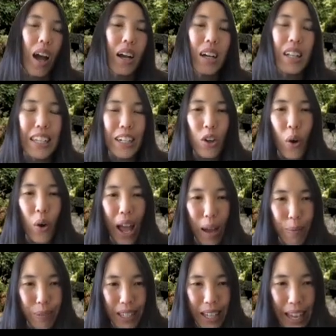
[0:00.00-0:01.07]
A clinical
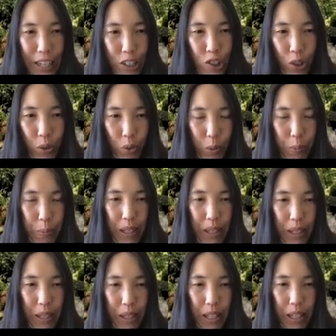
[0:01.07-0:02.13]
application would
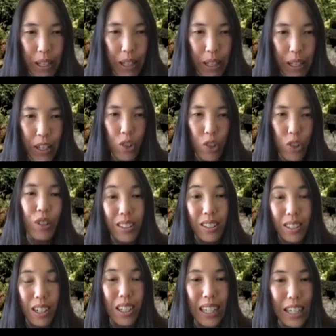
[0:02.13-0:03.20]
be to relate this
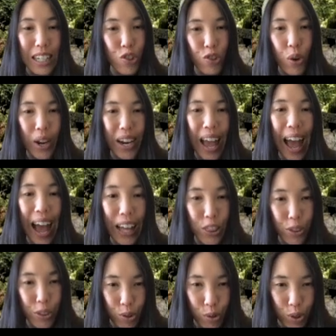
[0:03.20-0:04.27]
to cholesterol and
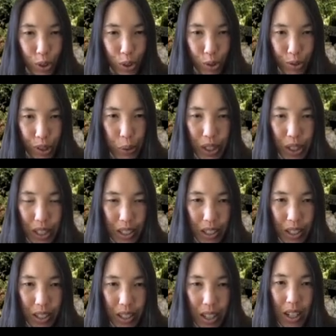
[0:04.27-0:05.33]

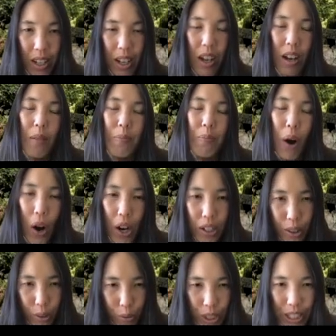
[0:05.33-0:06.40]
atherosclerosis.
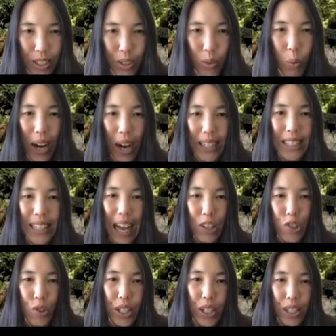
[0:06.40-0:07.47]
Part of the reason why
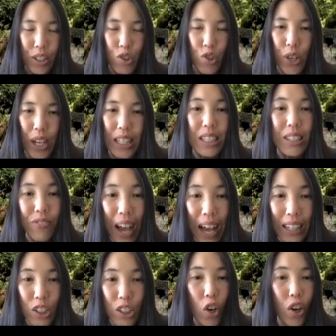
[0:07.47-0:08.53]
saturated and trans
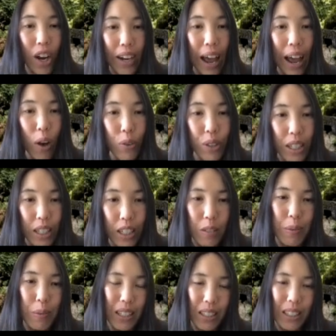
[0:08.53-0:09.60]
fats are unhealthy
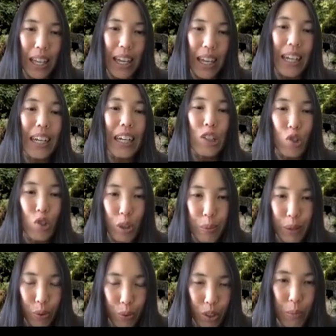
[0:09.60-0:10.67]
is because they can
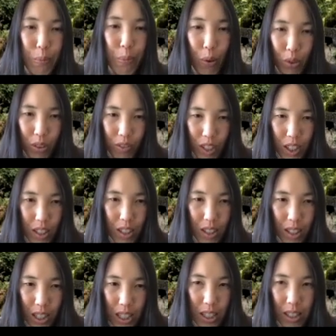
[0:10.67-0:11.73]
contribute to both of these
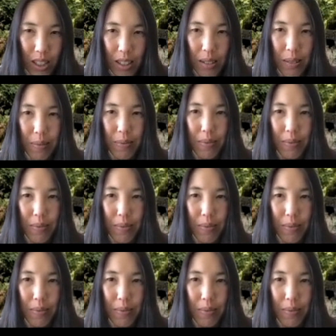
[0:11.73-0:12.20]
diseases.